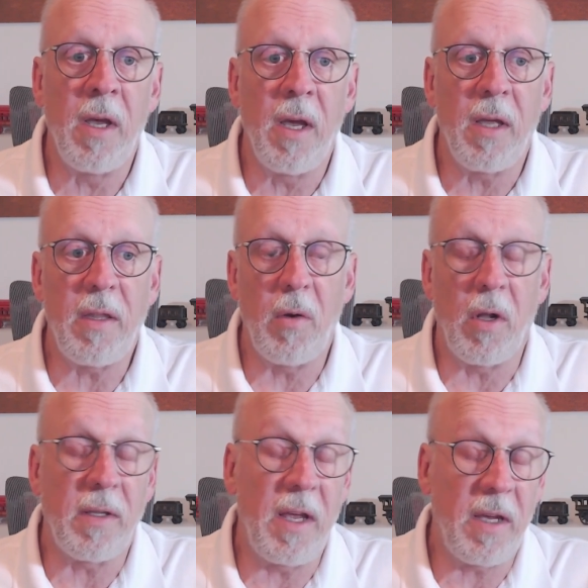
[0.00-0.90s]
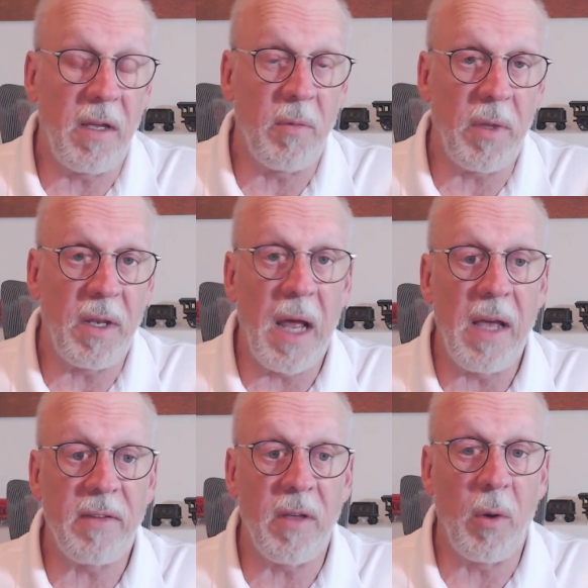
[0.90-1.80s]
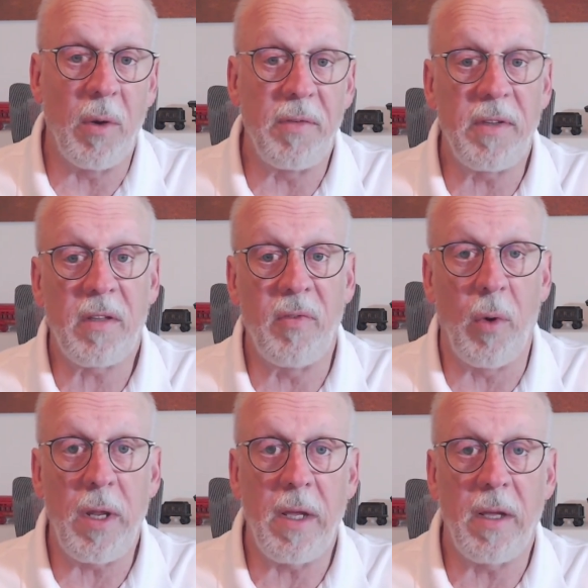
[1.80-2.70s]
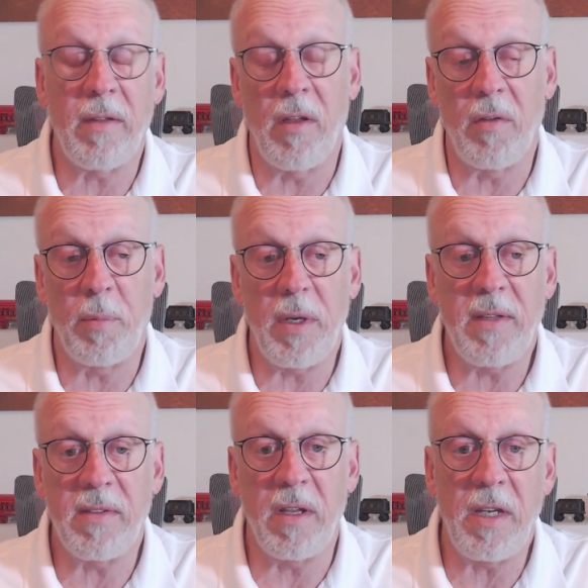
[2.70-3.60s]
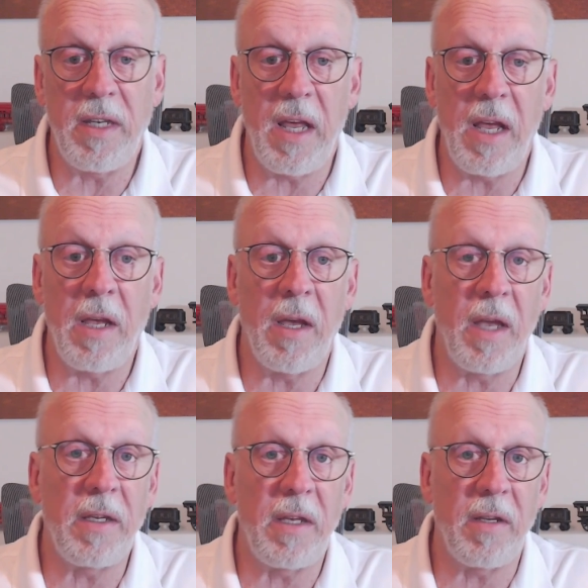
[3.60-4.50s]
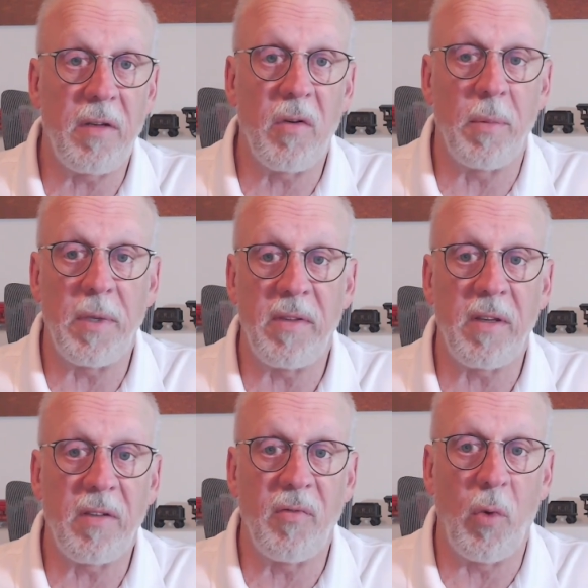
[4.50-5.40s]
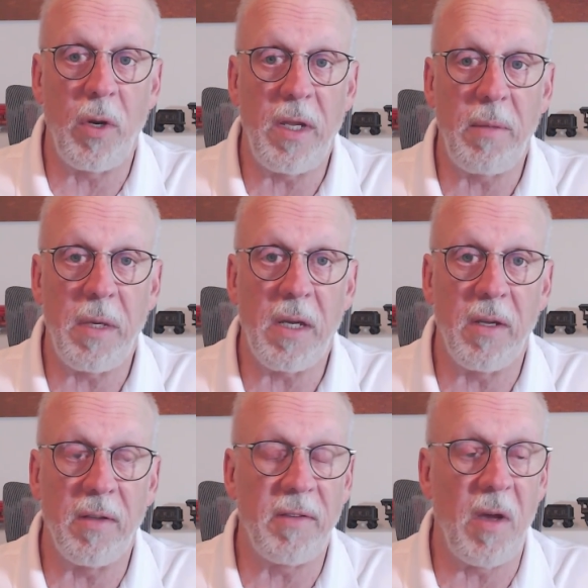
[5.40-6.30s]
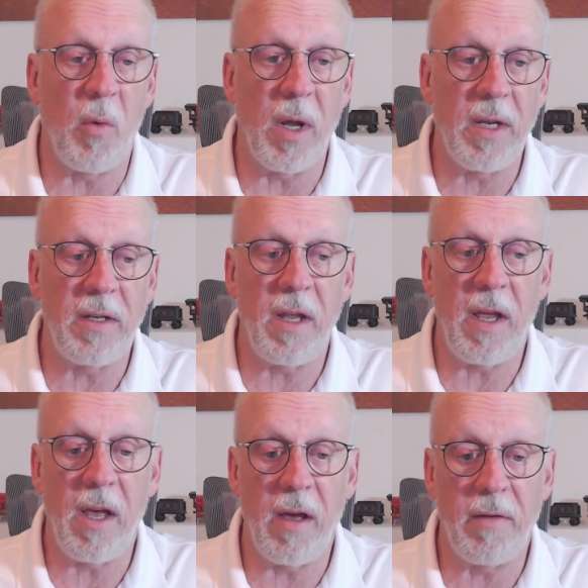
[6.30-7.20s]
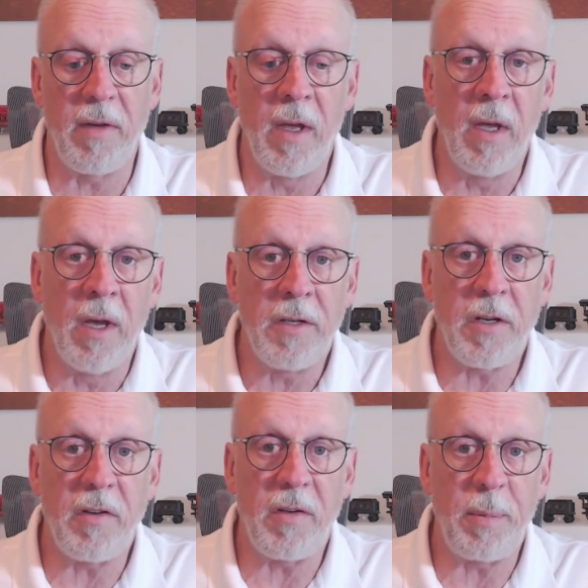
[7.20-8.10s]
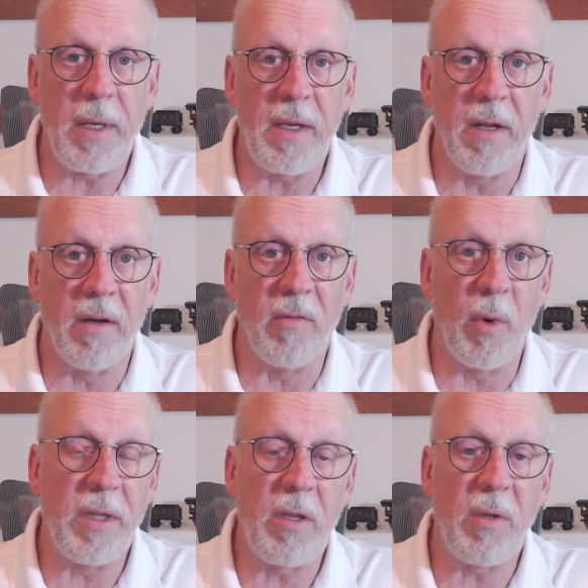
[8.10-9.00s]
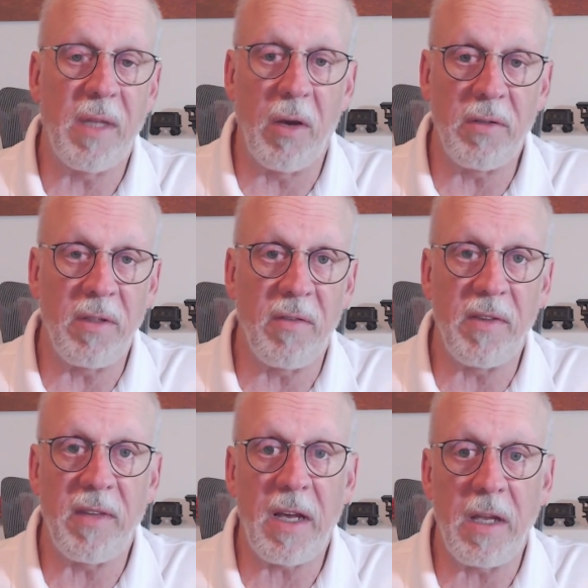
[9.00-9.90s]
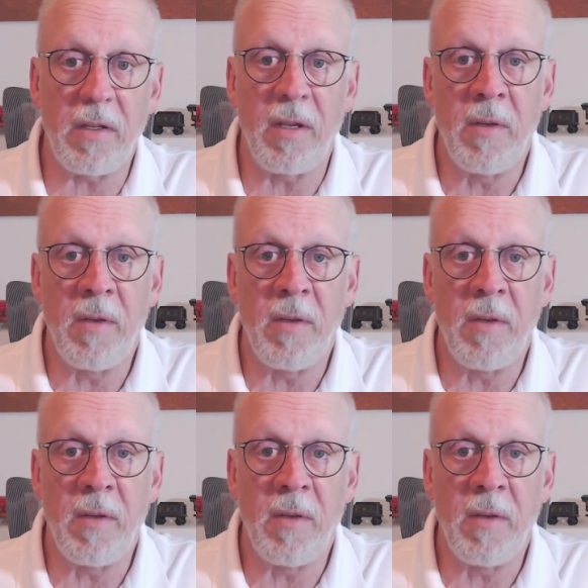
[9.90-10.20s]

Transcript: They were all taken with an ISO of 640. Like I said, it was a pretty sunny day. I needed to go up to 640 because I wanted to have shutter speed of 1/2000th of a second,